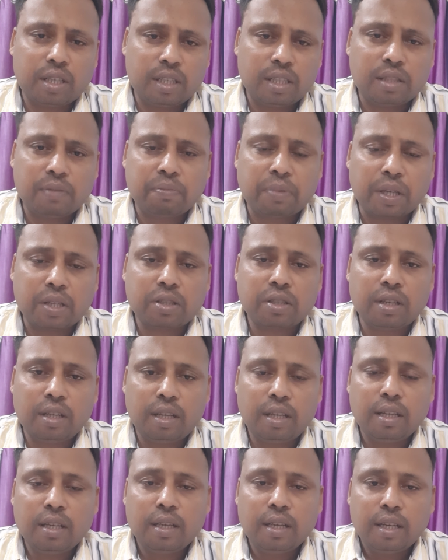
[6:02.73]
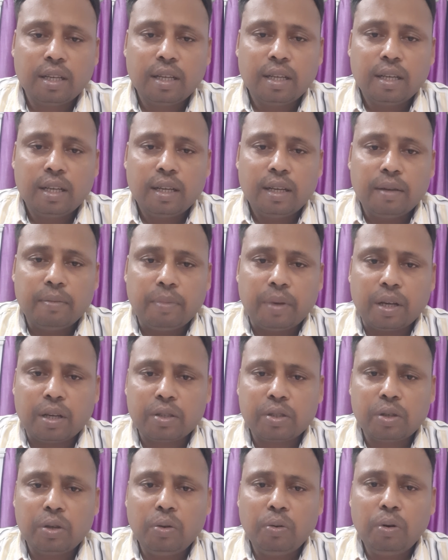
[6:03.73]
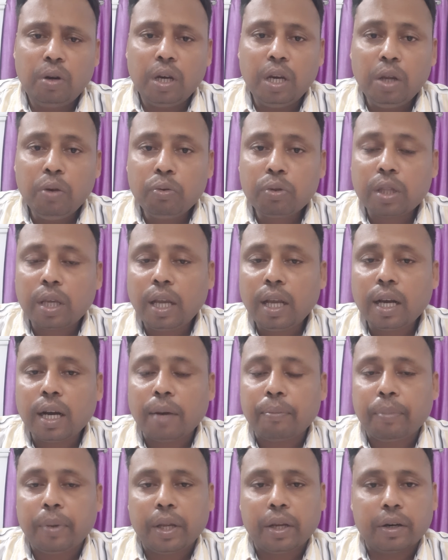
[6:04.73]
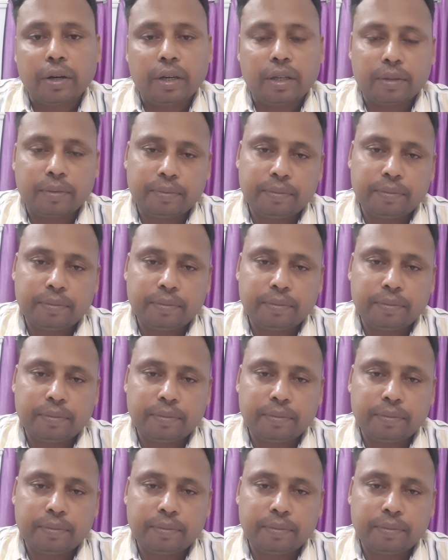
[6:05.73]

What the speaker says: especially, because no new thing appeared.